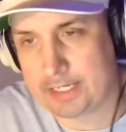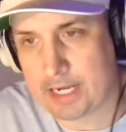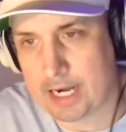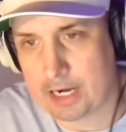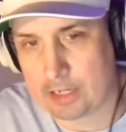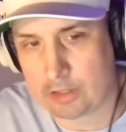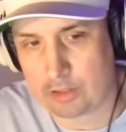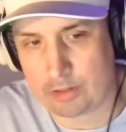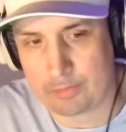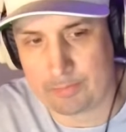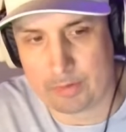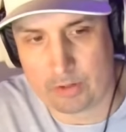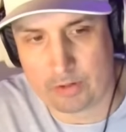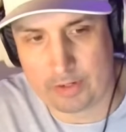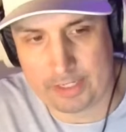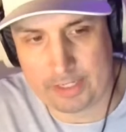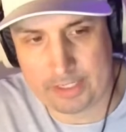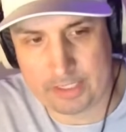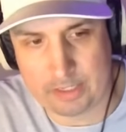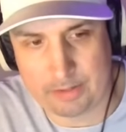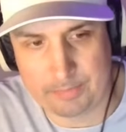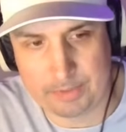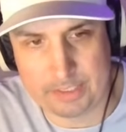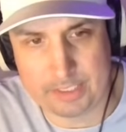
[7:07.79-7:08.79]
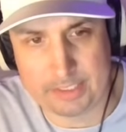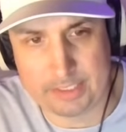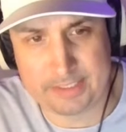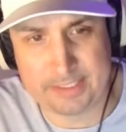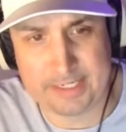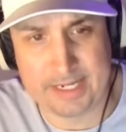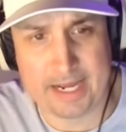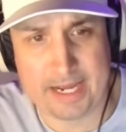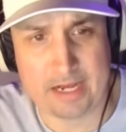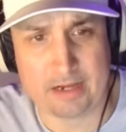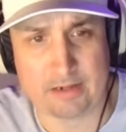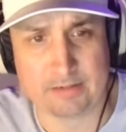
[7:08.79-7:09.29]
Kyler Murray coming to
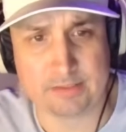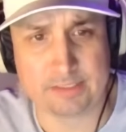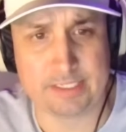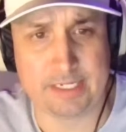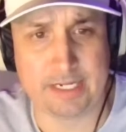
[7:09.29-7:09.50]
town.